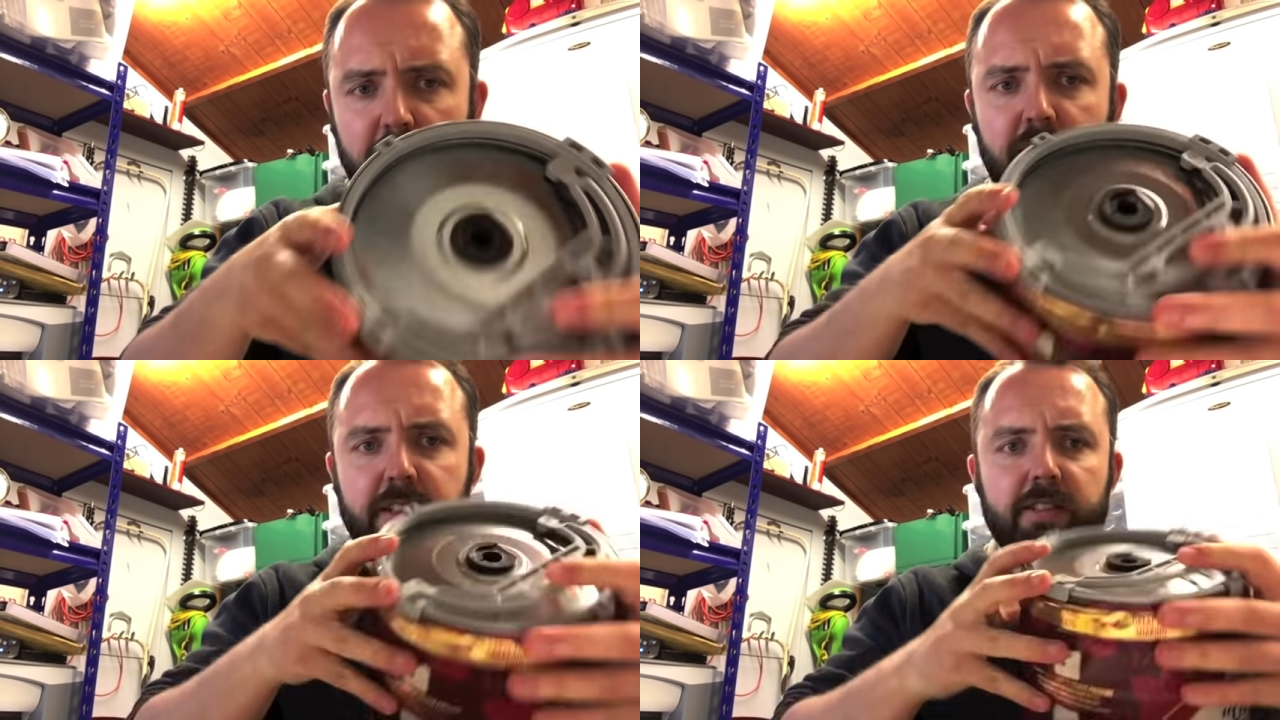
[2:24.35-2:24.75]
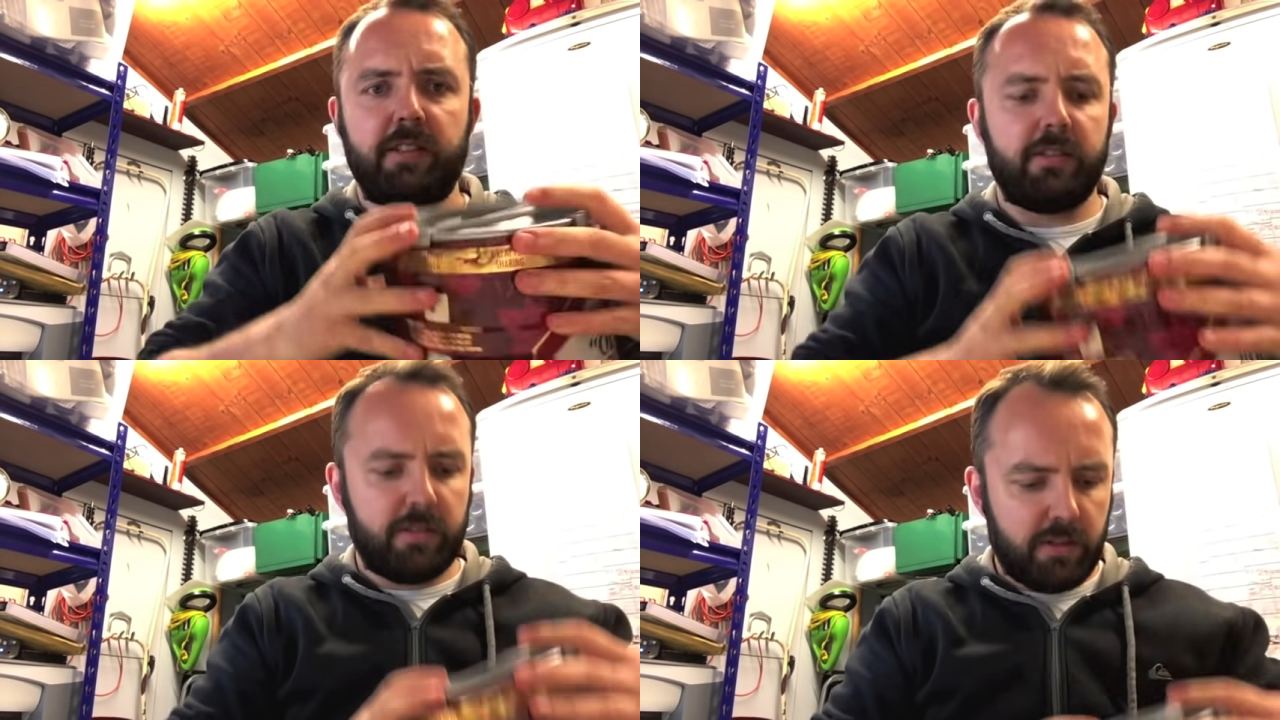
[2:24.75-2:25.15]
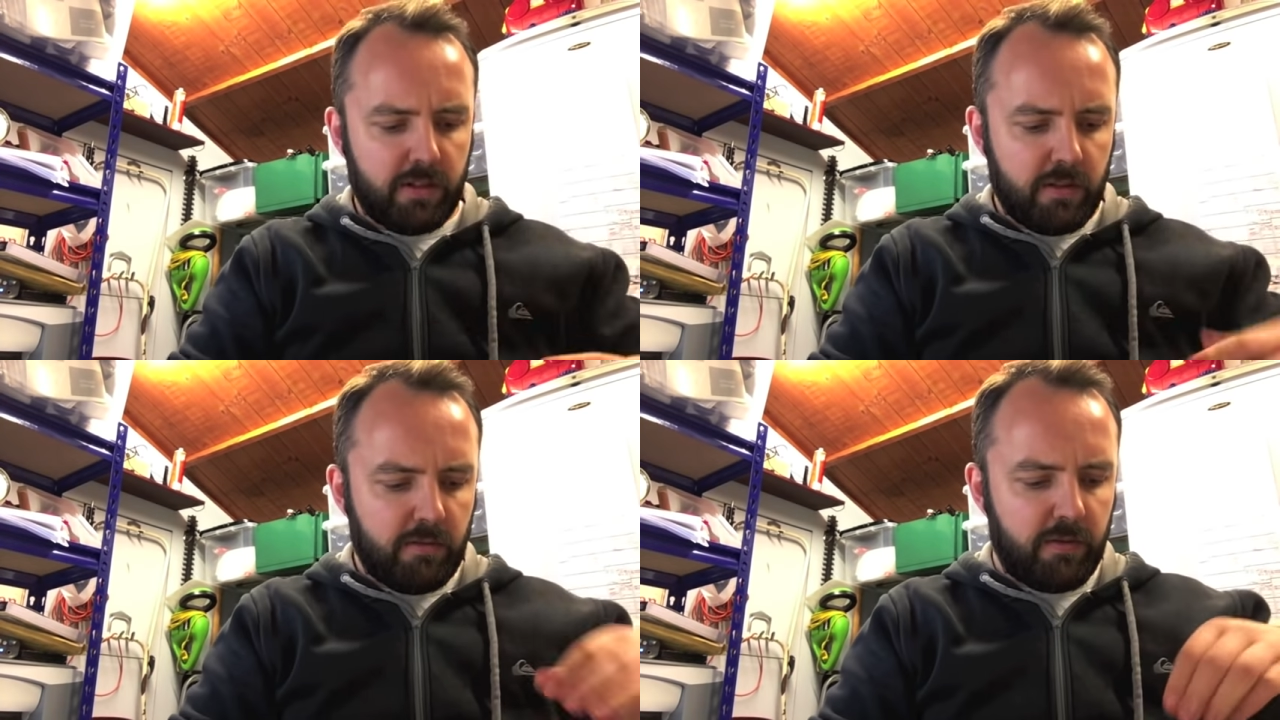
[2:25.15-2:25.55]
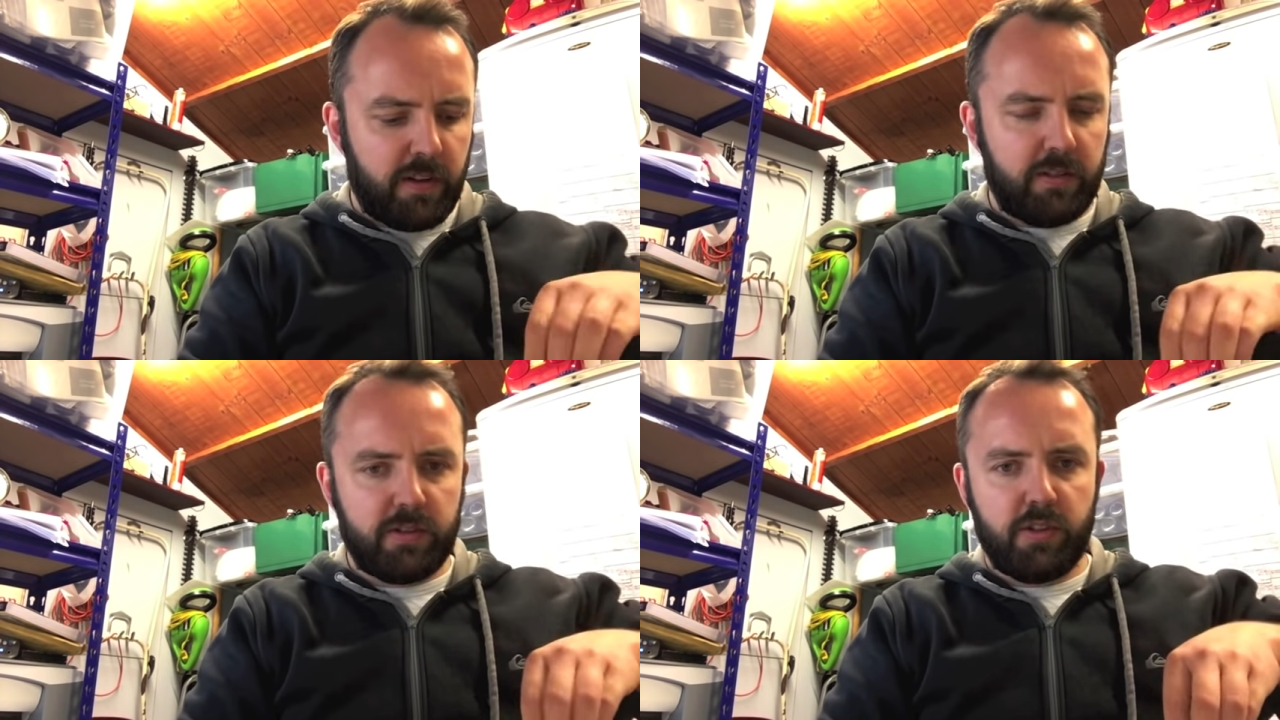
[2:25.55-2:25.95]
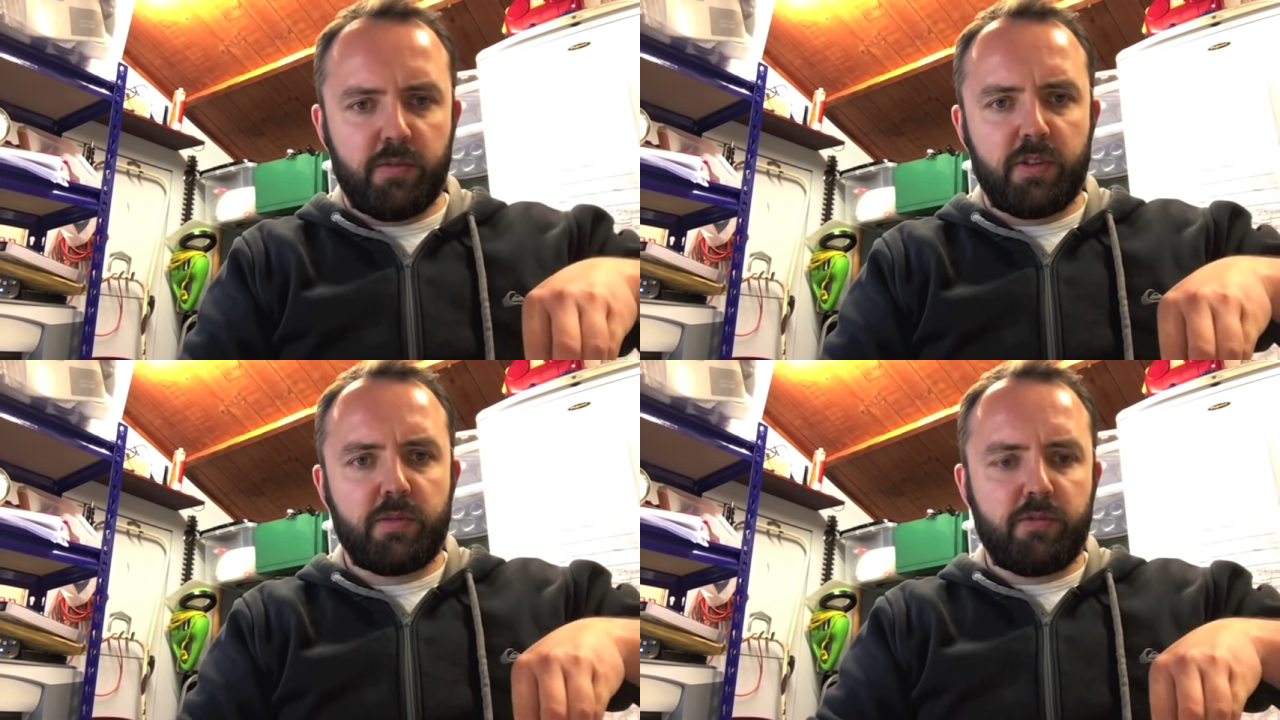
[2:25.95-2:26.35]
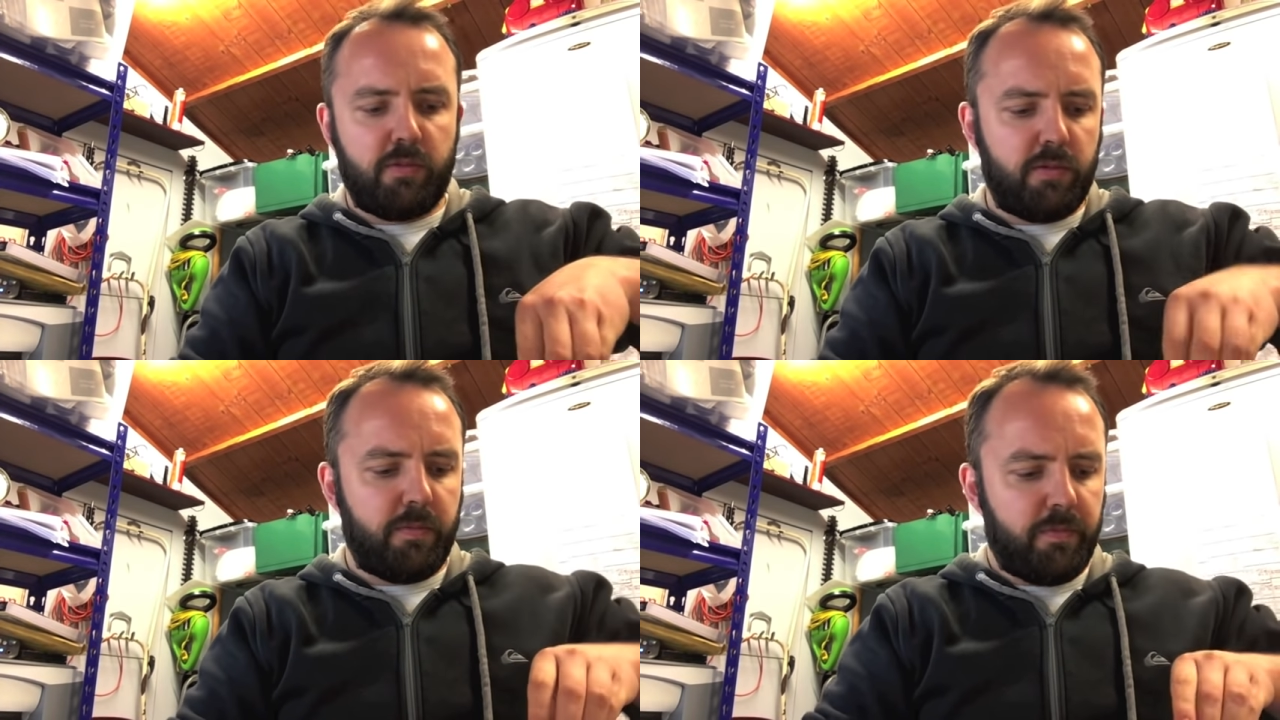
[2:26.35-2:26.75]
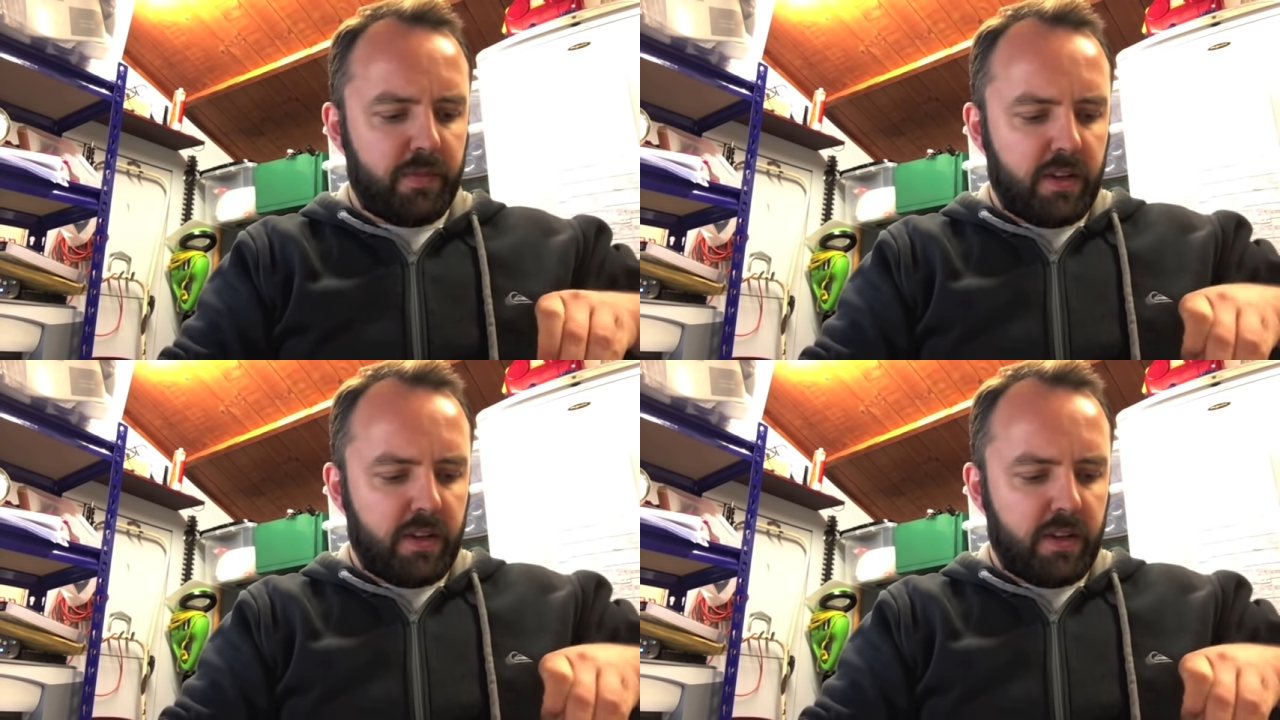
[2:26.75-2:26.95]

later without too much problem.